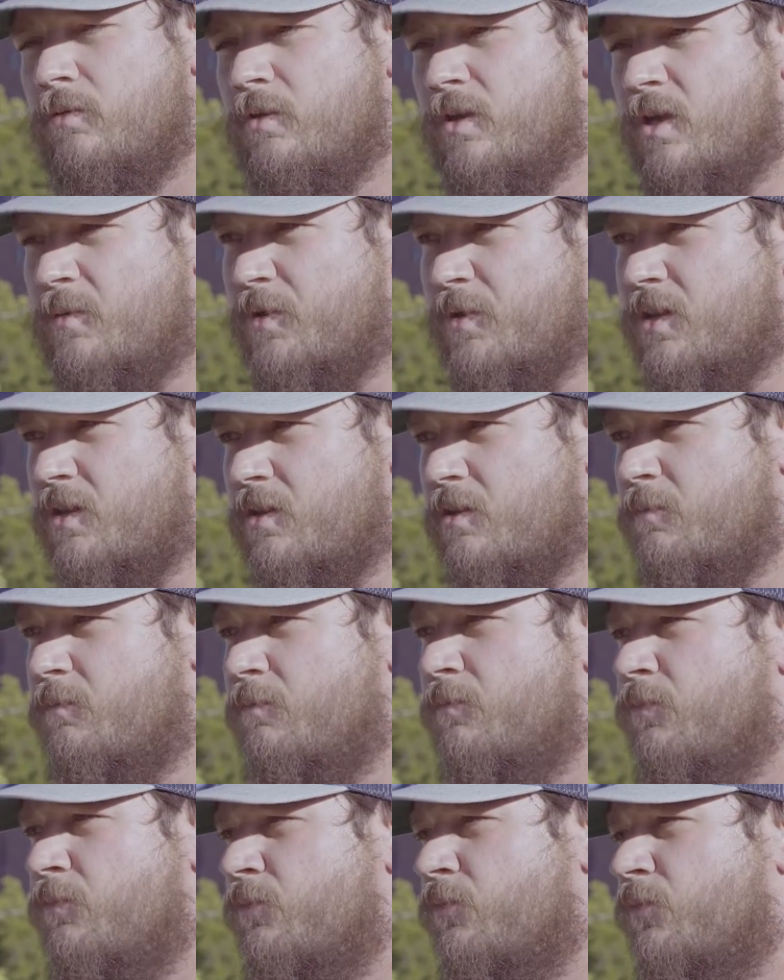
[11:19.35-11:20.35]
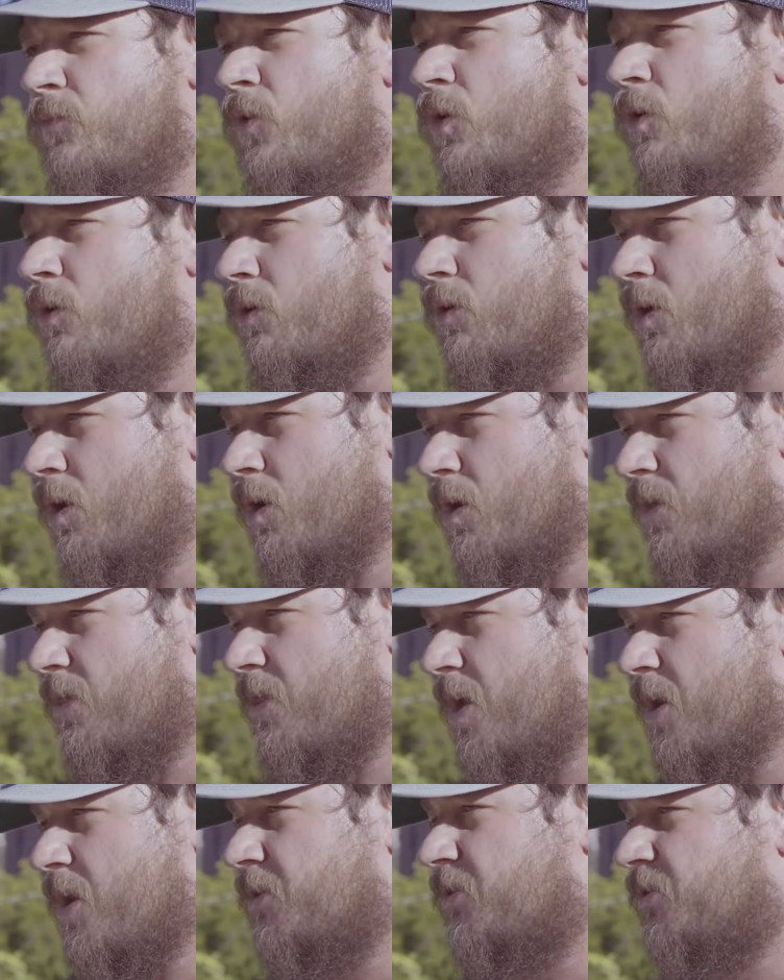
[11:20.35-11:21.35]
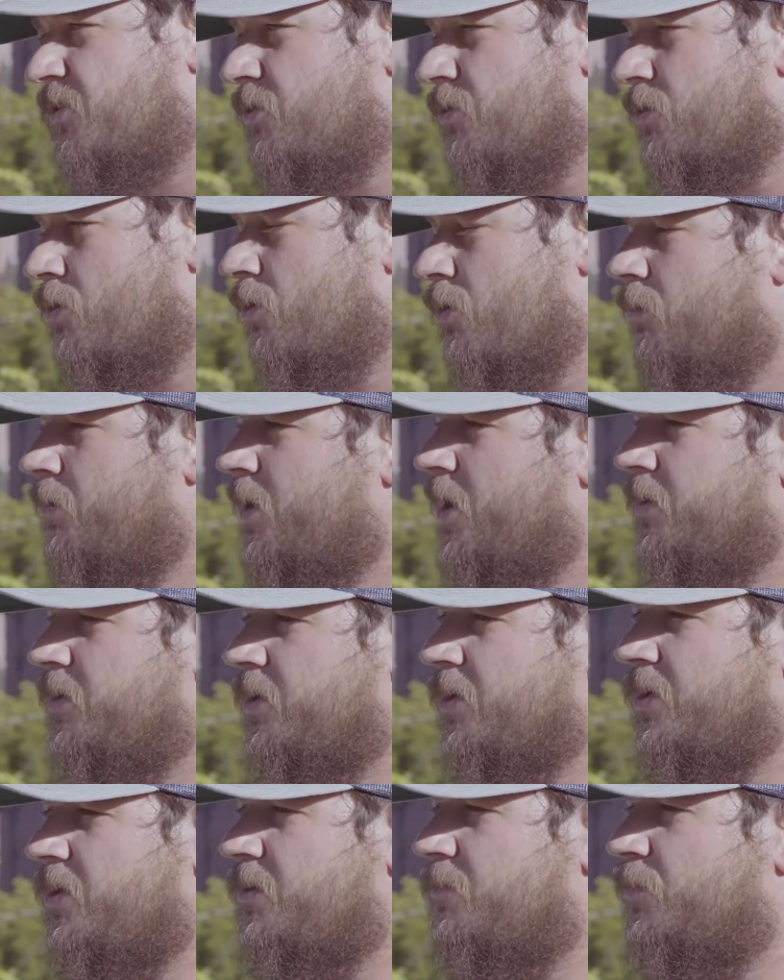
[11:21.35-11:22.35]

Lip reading: EPDM, that is to go around any